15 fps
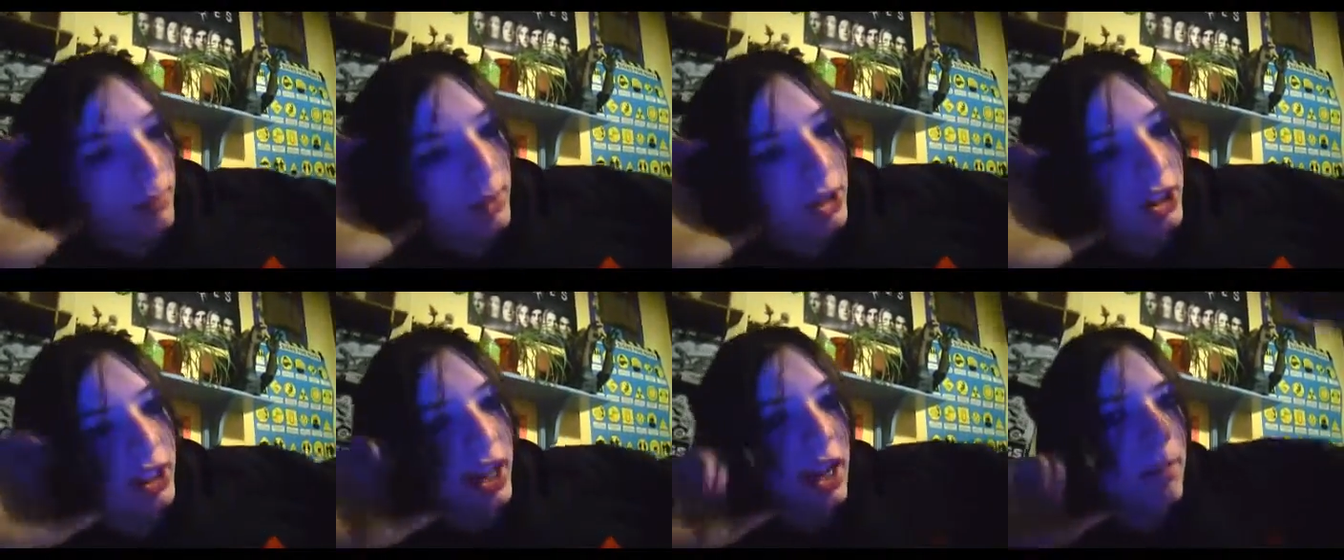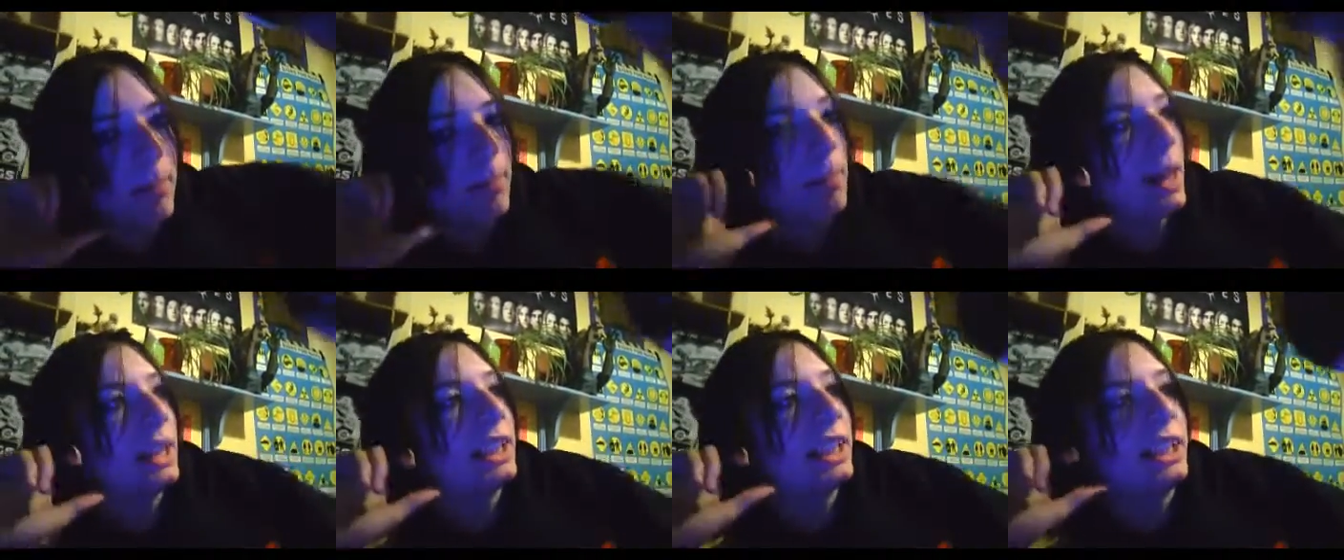Magic
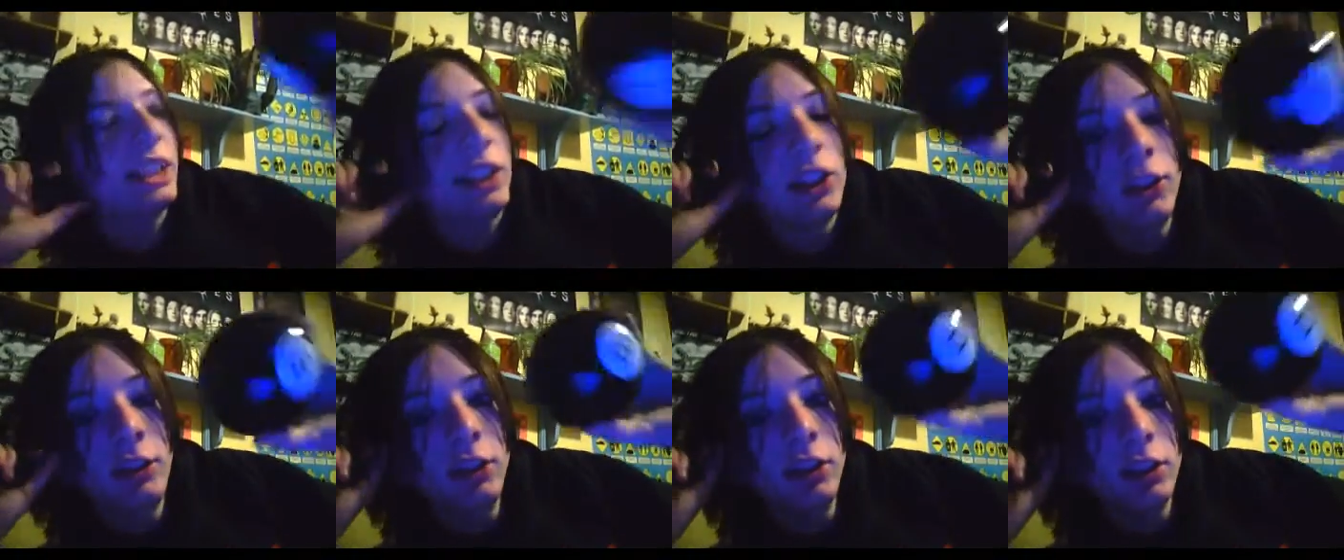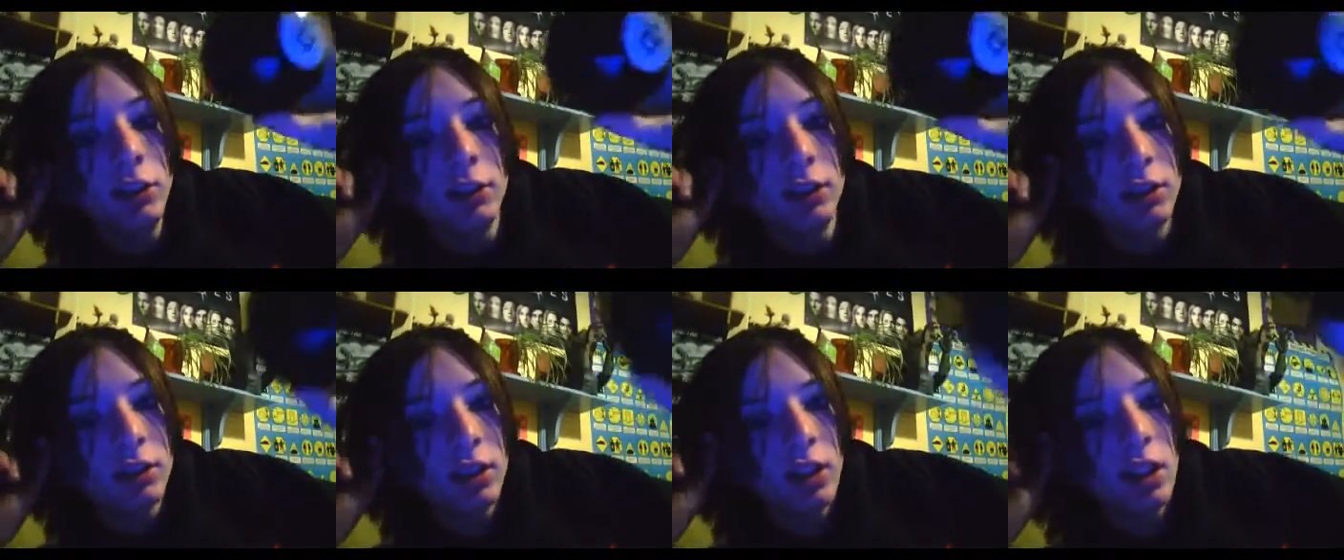8 bastard
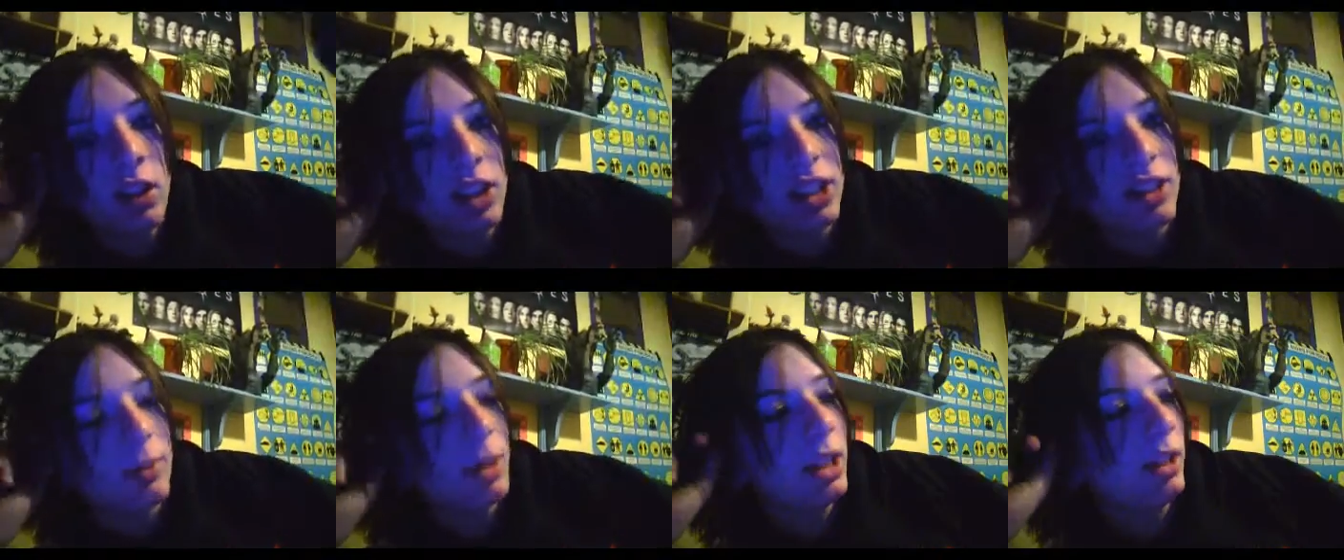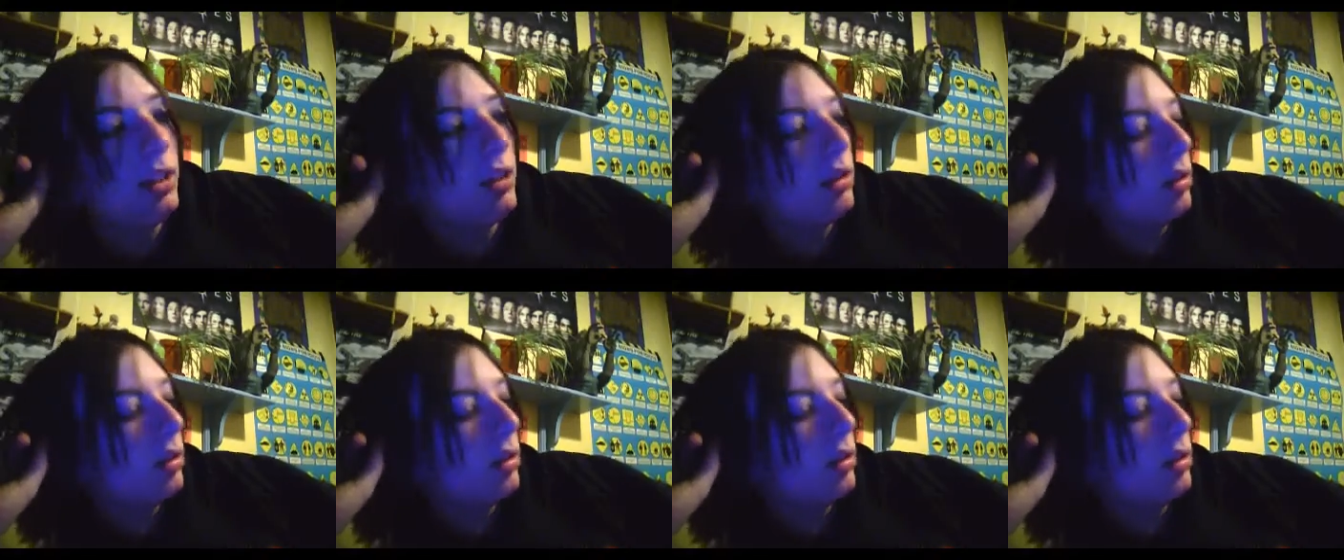that lied to me.